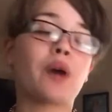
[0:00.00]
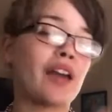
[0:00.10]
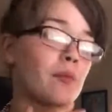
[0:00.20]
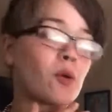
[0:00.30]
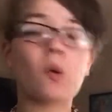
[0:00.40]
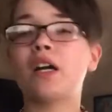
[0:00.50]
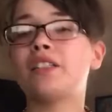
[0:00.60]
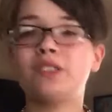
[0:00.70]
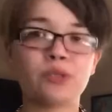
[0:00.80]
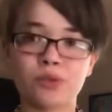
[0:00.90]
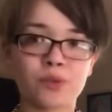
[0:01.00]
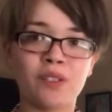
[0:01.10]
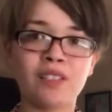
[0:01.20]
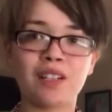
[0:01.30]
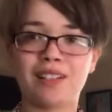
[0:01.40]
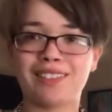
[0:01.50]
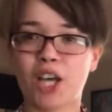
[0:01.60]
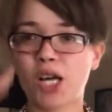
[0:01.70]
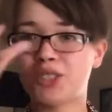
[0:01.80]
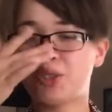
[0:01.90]
I am going to
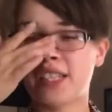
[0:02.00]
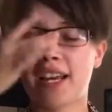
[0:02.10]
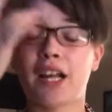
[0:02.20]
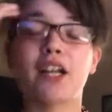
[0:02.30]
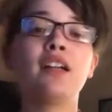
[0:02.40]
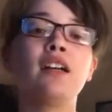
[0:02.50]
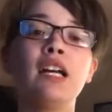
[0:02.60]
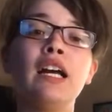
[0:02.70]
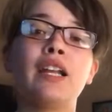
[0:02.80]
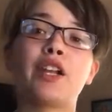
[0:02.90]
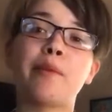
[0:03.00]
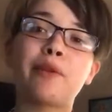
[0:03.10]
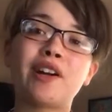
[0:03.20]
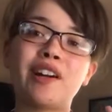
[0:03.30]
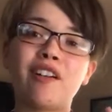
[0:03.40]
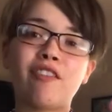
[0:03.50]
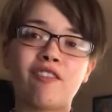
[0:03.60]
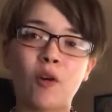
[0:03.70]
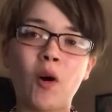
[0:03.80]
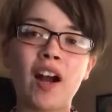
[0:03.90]
talk to there. Number
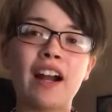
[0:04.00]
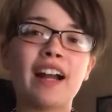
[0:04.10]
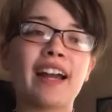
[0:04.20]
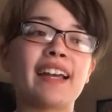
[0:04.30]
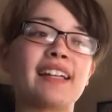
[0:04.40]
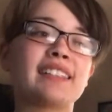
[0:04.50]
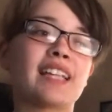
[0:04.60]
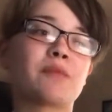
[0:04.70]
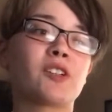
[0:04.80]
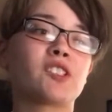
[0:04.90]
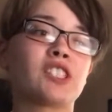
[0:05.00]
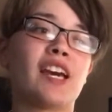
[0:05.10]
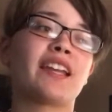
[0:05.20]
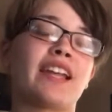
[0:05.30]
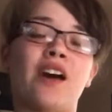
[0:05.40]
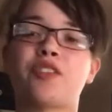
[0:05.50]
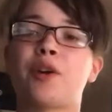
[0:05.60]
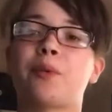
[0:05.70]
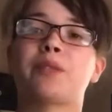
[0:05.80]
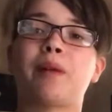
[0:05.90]
four is I'm going to try to get out
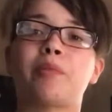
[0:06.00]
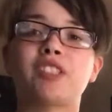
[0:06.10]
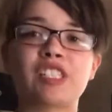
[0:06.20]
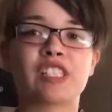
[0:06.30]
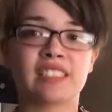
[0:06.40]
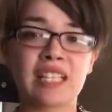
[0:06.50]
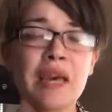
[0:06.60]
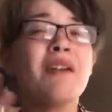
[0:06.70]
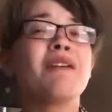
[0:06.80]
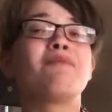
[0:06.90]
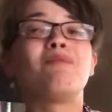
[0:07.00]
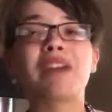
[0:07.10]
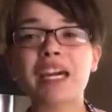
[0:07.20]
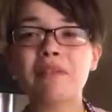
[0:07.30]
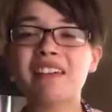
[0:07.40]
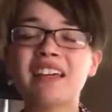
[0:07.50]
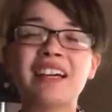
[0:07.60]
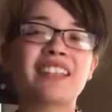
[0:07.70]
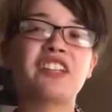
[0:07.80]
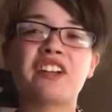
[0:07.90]
there with publishers. Maybe
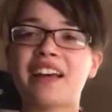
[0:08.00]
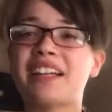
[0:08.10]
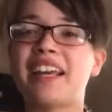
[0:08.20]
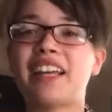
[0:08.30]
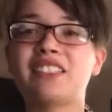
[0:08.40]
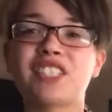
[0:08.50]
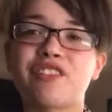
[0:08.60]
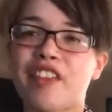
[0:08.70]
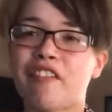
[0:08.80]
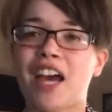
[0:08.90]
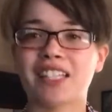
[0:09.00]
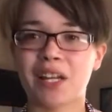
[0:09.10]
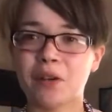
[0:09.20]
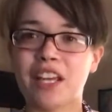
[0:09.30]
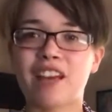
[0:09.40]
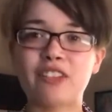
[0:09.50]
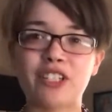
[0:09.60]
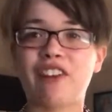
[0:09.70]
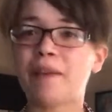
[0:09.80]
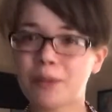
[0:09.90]
they're not going to answer for the fact that I only have
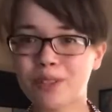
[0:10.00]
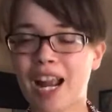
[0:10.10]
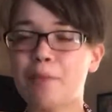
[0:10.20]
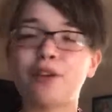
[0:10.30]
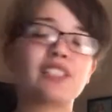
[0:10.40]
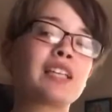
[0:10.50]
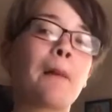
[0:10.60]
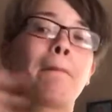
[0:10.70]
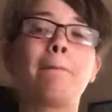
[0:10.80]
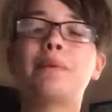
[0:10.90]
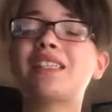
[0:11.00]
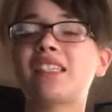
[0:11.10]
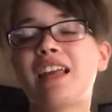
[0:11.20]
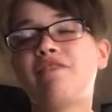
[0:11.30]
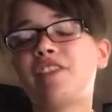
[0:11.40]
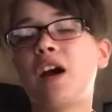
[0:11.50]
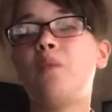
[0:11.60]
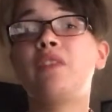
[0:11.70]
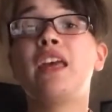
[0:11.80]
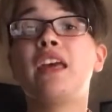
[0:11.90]
thirty-five subscribers, but you never
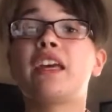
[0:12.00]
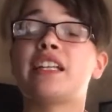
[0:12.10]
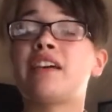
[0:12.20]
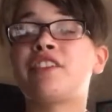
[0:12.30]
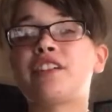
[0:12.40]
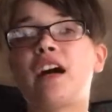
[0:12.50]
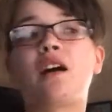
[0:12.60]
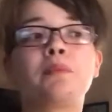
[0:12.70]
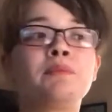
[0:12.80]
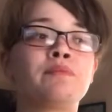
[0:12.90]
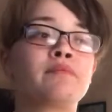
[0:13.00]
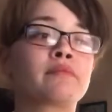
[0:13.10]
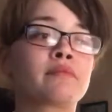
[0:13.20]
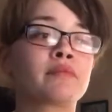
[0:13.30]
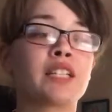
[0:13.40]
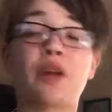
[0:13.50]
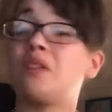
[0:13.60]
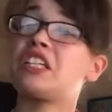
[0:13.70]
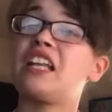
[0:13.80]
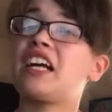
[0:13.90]
know. You never um know
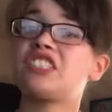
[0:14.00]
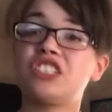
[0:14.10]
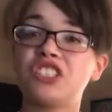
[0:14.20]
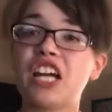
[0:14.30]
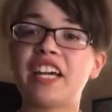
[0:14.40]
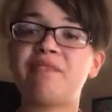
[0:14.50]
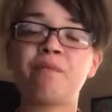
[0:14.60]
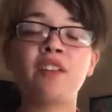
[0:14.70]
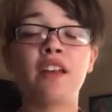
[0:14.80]
until you knock it till you try it.